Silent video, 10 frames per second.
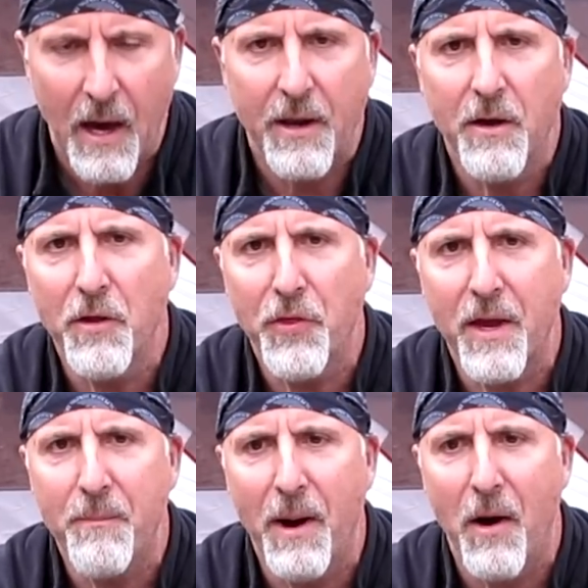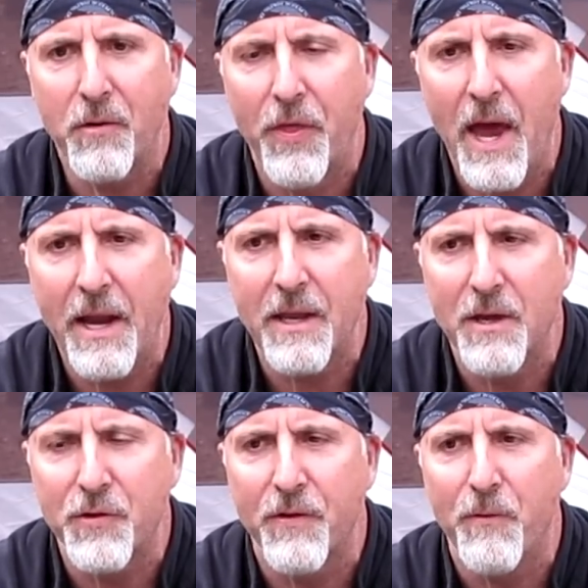Another thing about that
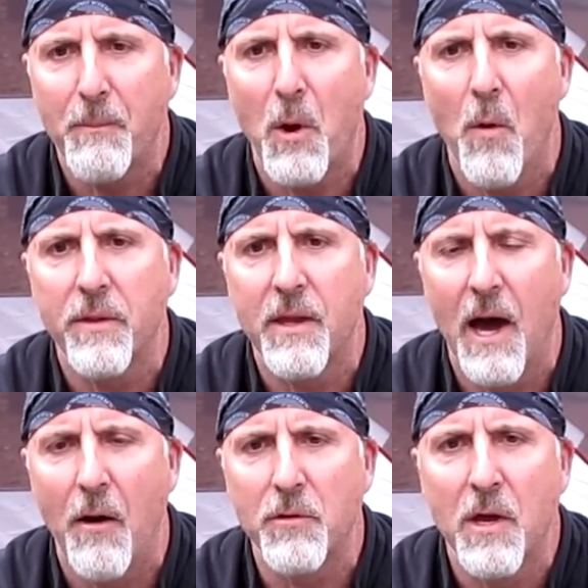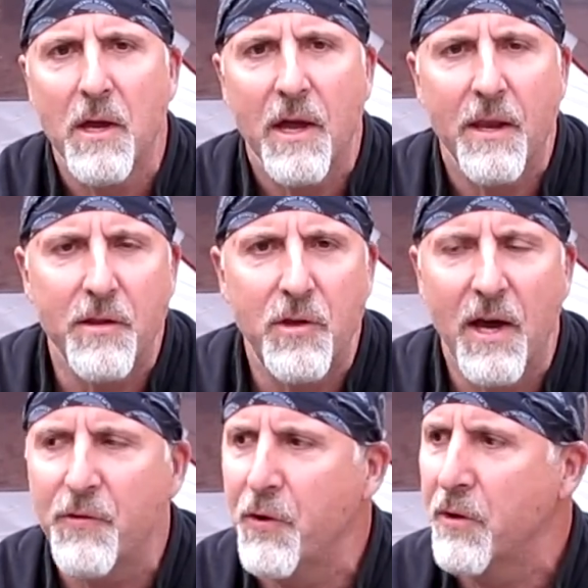is if I'm going down in the
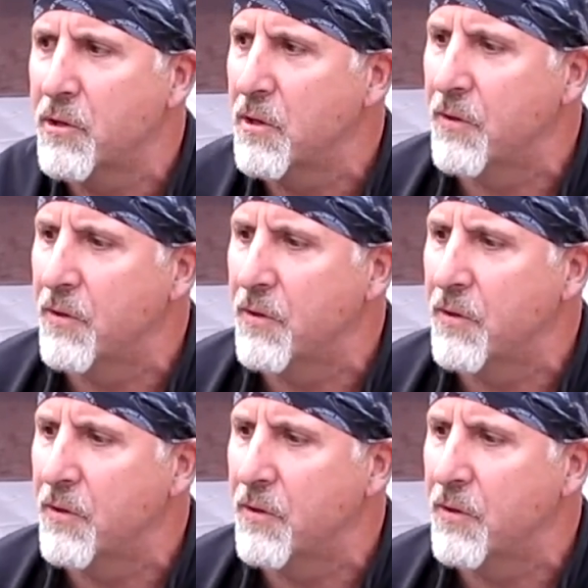desert,